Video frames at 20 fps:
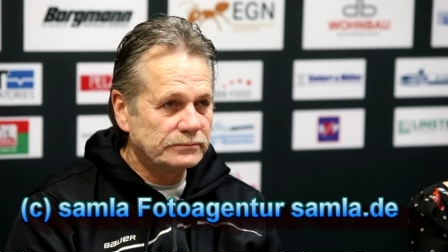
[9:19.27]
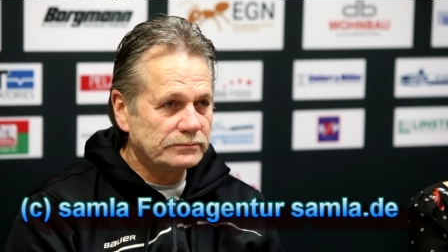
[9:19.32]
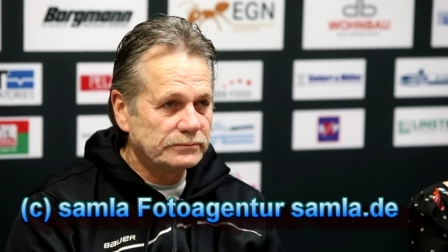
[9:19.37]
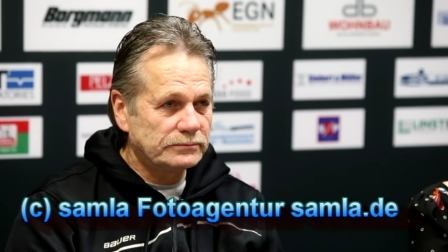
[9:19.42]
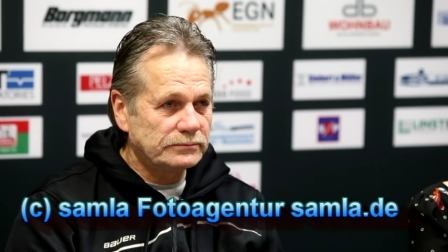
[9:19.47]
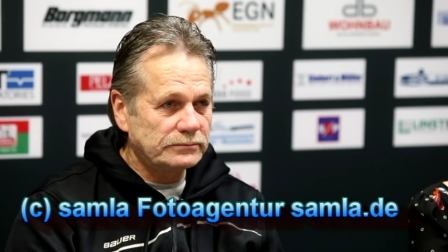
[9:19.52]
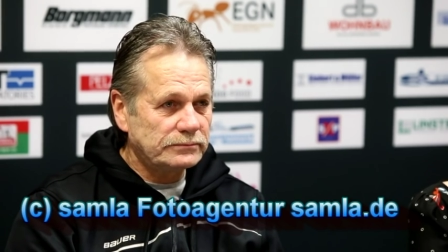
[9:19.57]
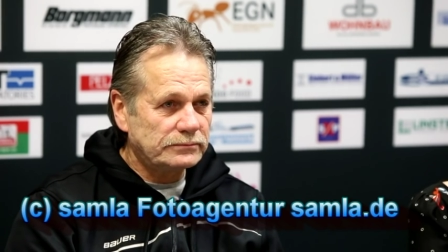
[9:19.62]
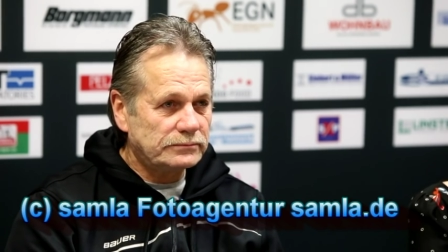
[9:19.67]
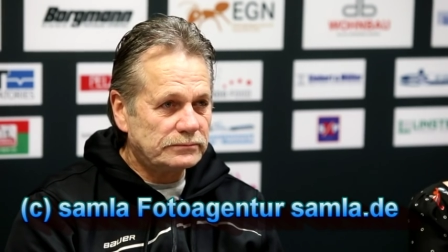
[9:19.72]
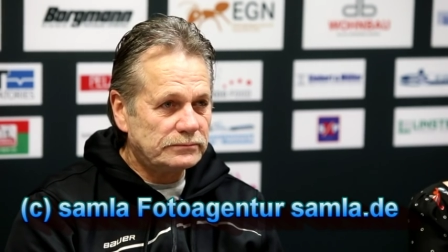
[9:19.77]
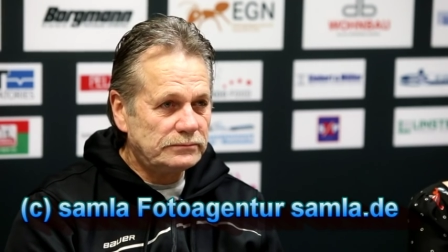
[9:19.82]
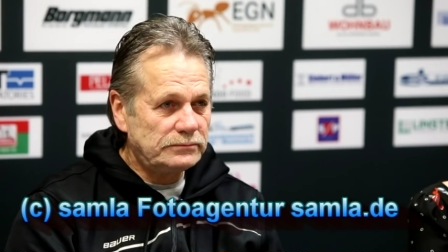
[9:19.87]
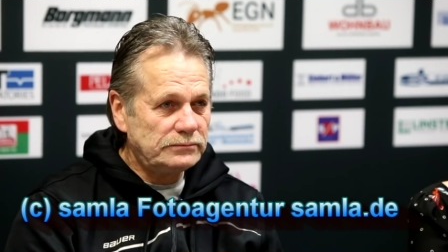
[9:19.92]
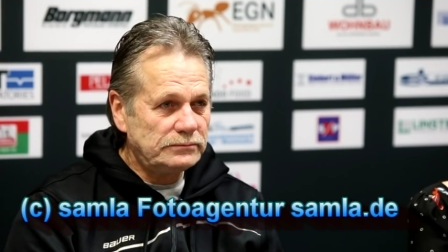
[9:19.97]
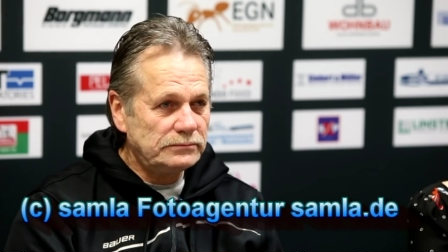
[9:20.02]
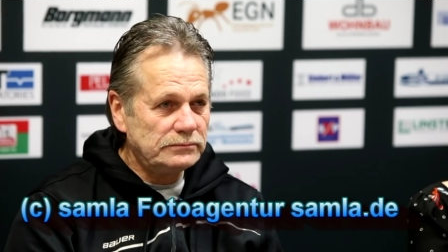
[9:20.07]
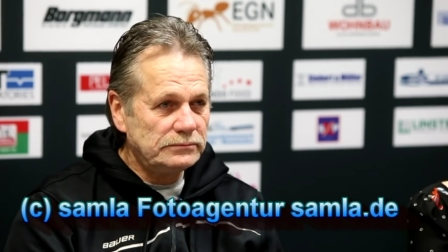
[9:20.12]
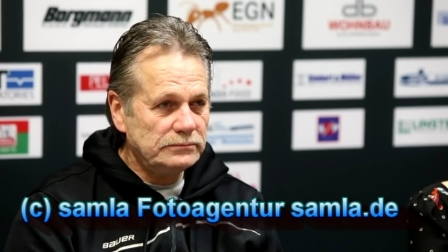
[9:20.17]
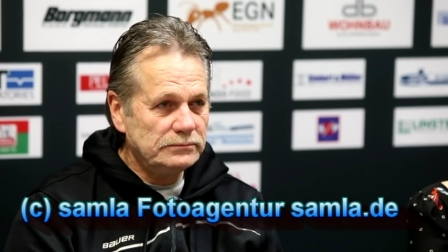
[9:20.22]
Did you see
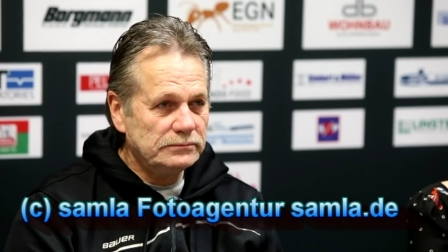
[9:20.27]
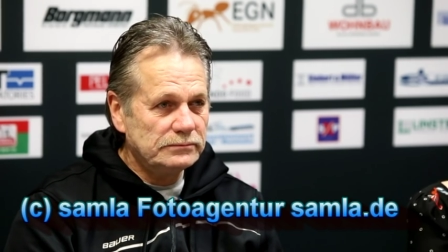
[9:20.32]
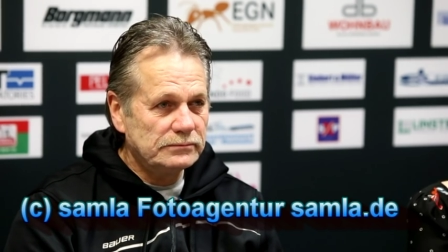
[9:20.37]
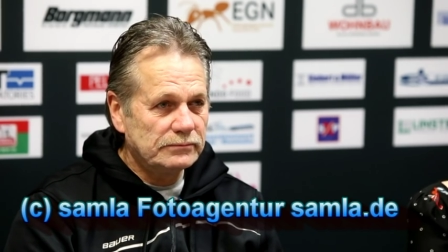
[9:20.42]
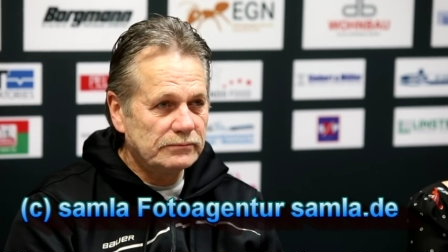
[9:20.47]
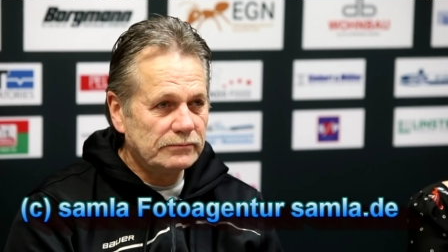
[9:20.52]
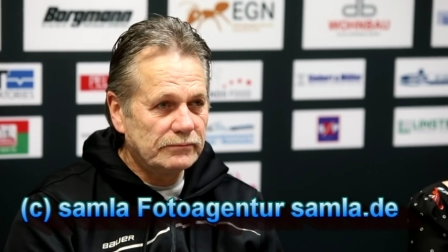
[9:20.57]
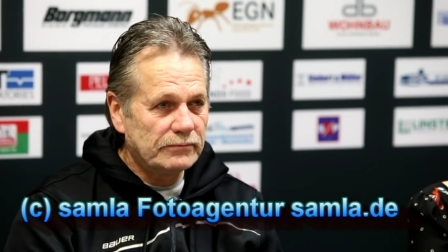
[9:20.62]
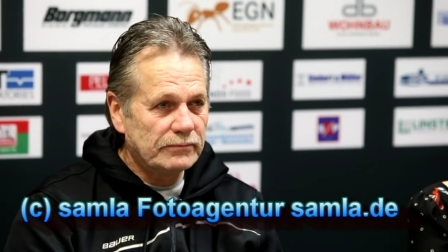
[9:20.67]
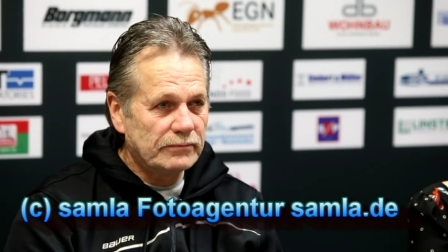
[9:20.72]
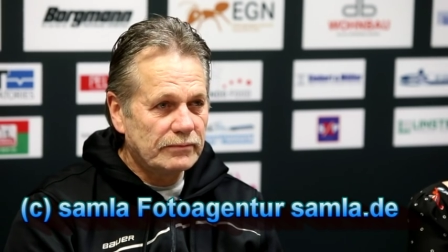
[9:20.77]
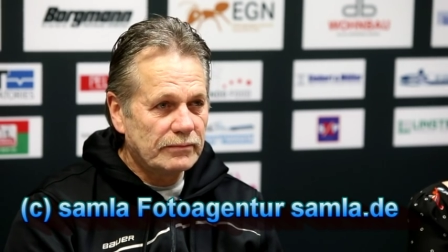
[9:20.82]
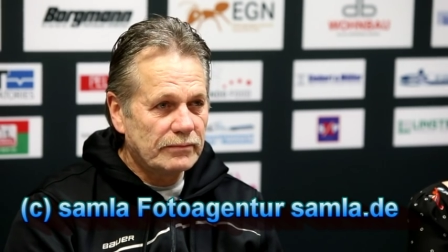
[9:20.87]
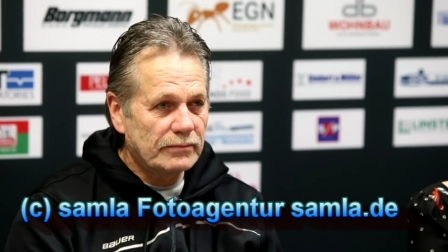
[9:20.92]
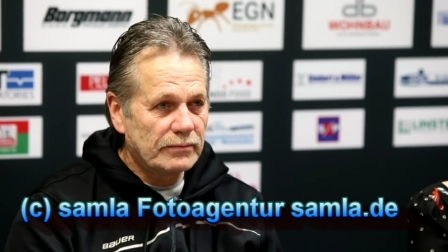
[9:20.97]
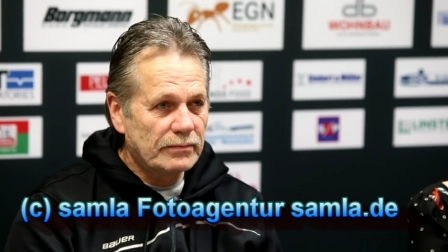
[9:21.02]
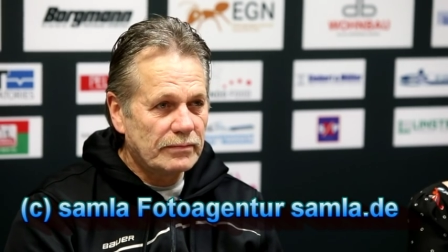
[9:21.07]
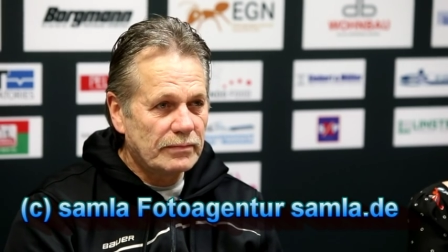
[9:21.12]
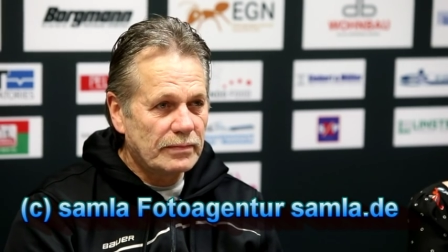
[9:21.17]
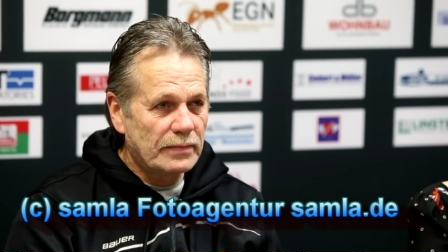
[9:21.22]
uh, the game last
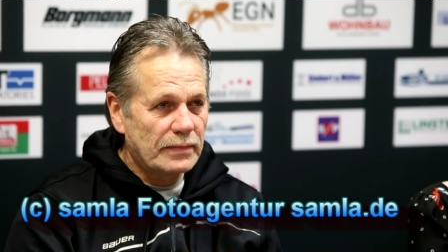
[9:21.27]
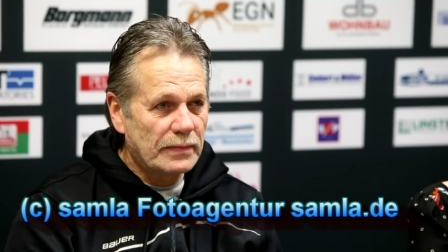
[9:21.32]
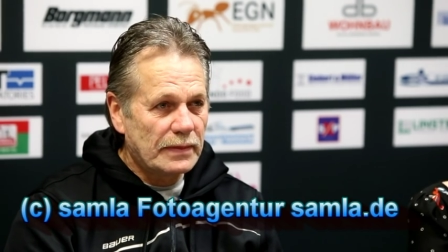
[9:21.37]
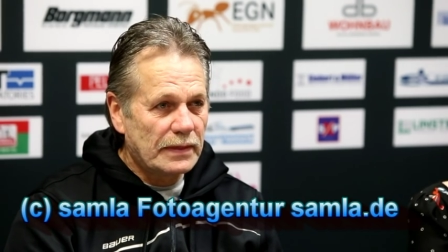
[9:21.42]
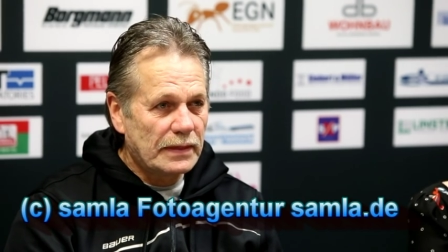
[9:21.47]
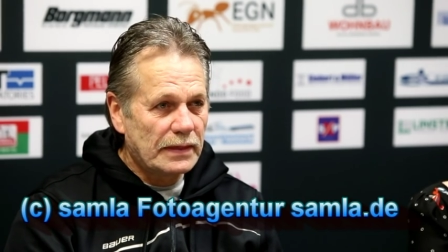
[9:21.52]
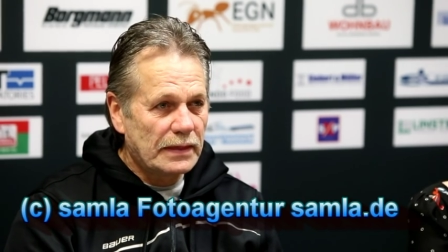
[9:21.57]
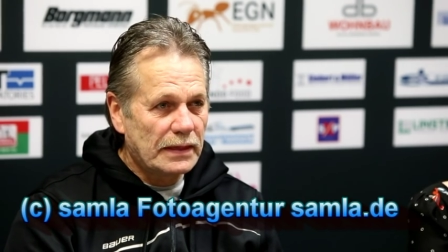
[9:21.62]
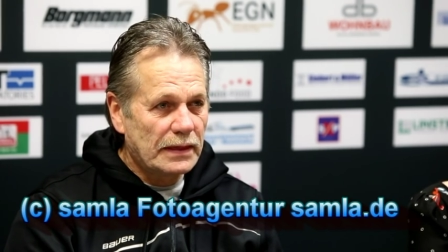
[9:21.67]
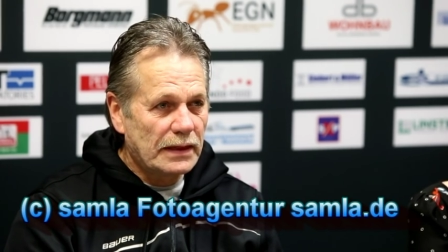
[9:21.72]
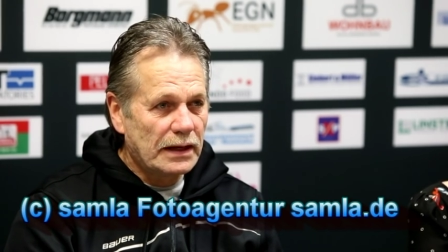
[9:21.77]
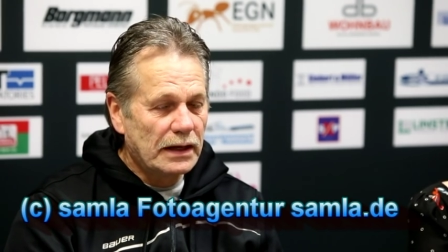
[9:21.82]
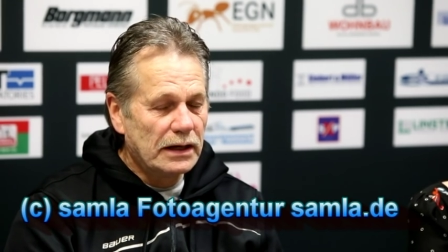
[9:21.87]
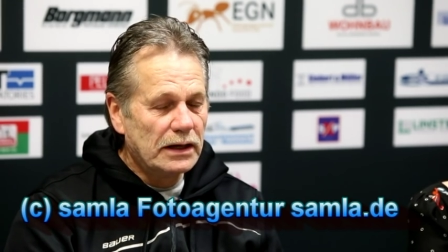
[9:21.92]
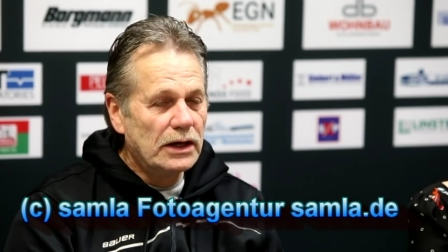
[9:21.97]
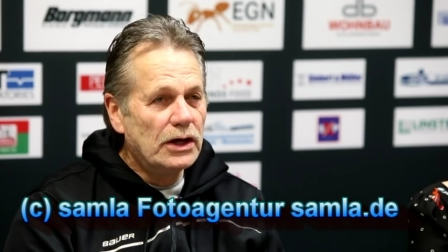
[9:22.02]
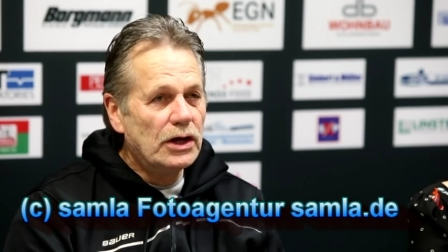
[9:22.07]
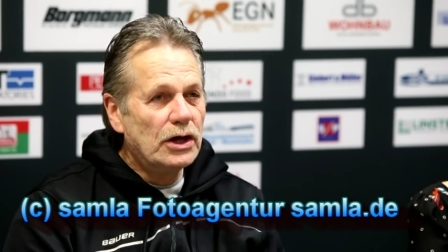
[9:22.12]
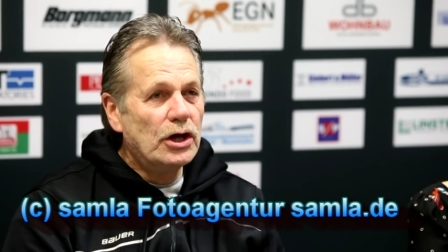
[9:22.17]
night Ingolstadt?